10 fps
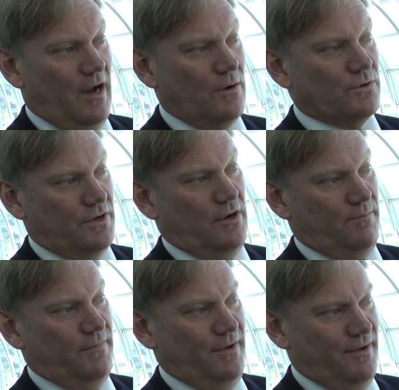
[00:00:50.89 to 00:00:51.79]

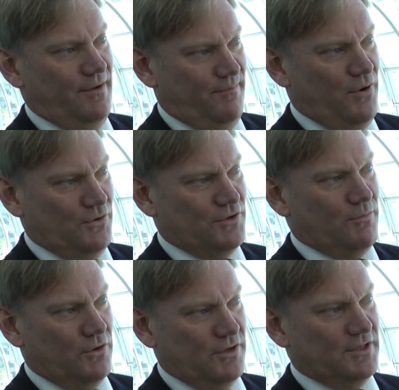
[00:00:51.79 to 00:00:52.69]
outcome
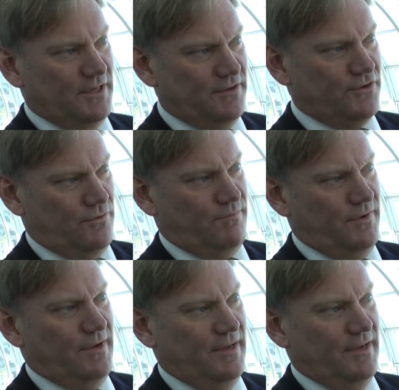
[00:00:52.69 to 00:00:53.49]
post-thrombotic syndrome